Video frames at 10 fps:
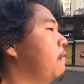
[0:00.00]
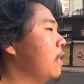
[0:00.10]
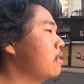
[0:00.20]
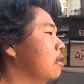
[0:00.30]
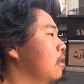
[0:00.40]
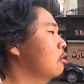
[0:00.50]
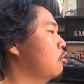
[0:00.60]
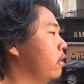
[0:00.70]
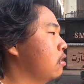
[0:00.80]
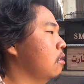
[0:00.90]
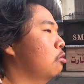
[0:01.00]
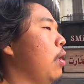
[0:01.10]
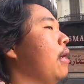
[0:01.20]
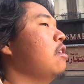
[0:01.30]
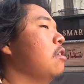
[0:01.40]
vested interest in
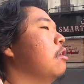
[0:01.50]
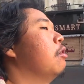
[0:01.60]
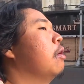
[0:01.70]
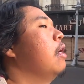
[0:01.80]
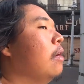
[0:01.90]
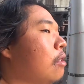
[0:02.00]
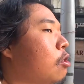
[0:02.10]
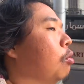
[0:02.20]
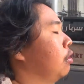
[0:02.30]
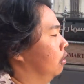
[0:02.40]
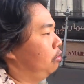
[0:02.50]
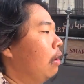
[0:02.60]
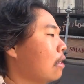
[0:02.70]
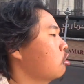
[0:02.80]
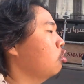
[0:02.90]
directing you to another
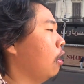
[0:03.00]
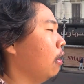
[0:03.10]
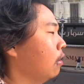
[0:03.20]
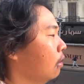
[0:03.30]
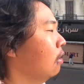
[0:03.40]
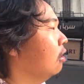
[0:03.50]
restaurant.